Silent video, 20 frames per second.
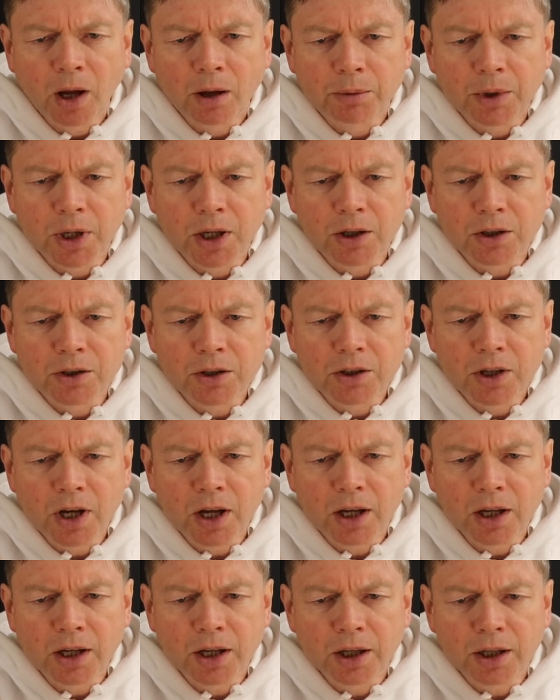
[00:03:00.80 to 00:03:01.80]
but
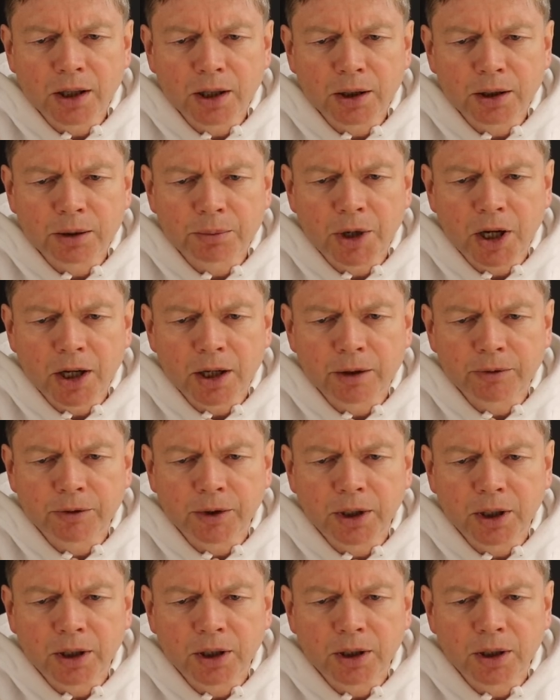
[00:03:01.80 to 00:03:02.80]
set my
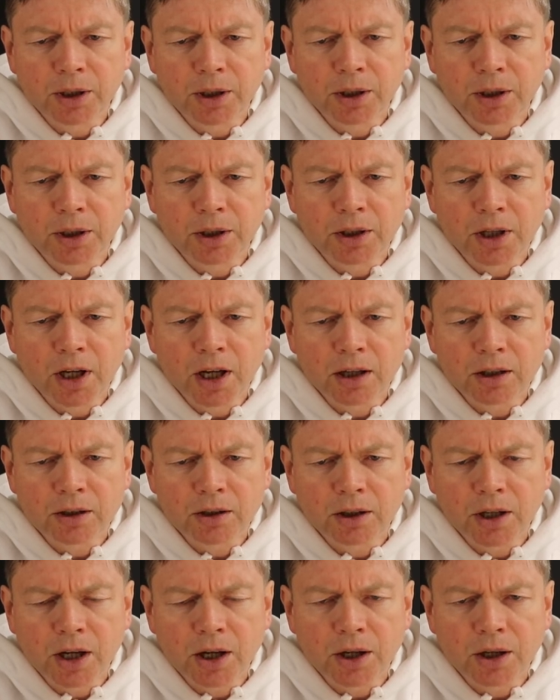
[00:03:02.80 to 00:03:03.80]
feet at
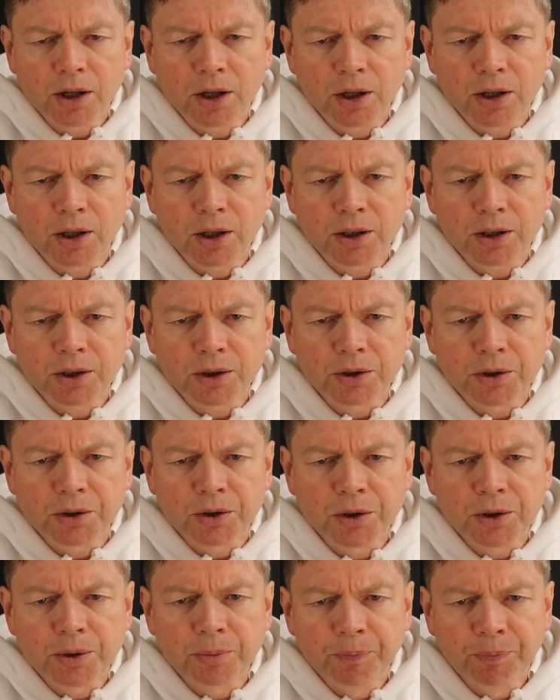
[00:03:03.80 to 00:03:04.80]

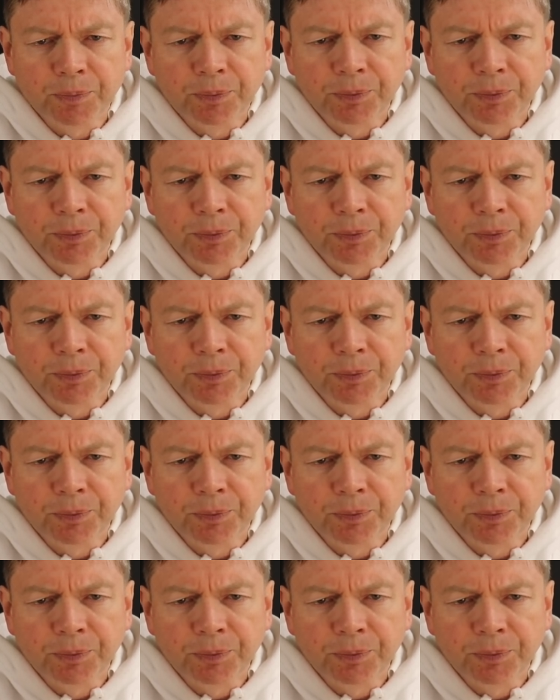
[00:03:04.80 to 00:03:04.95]
large.